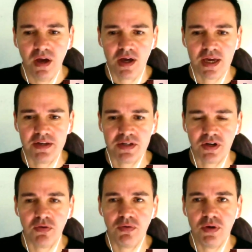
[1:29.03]
Okay,
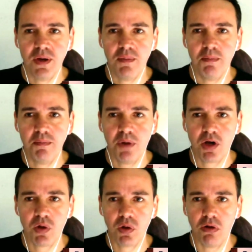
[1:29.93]
so
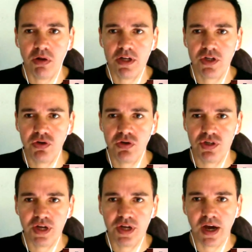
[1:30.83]
Michael, I'll let you
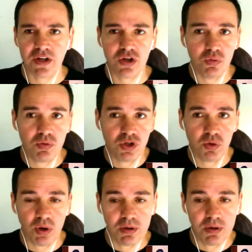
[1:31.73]
start. Do you
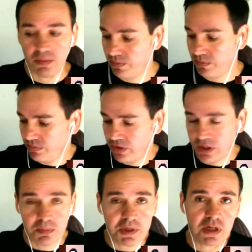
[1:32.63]
want to
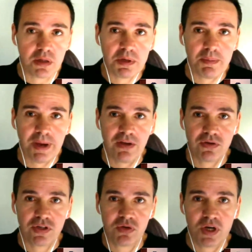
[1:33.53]
tell me a little bit about your
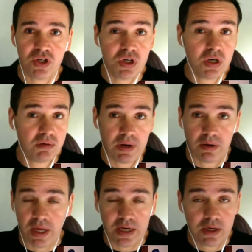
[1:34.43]
situation
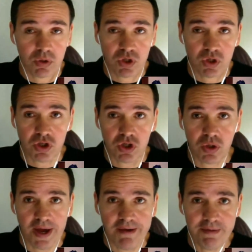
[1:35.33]
and any questions you
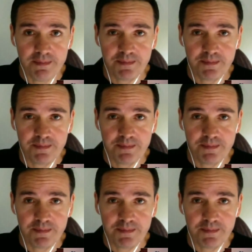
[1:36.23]
have?